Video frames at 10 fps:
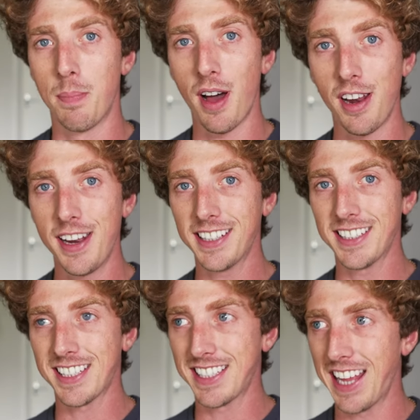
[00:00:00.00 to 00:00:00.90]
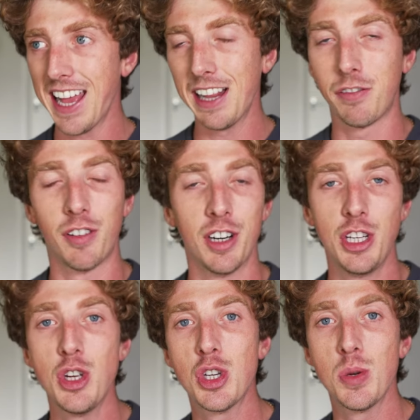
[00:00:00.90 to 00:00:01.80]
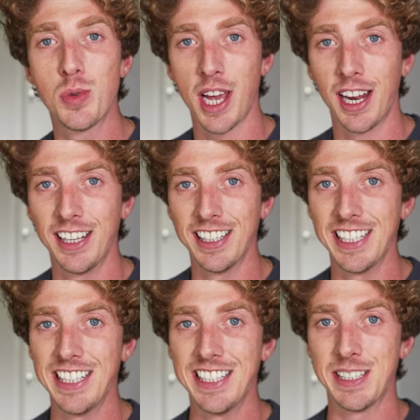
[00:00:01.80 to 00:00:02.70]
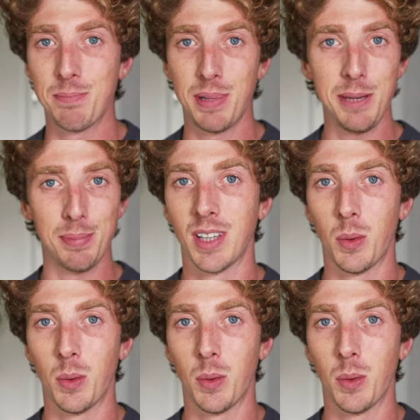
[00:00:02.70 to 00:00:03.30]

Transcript: bottleneck to scale for a YouTube channel is people.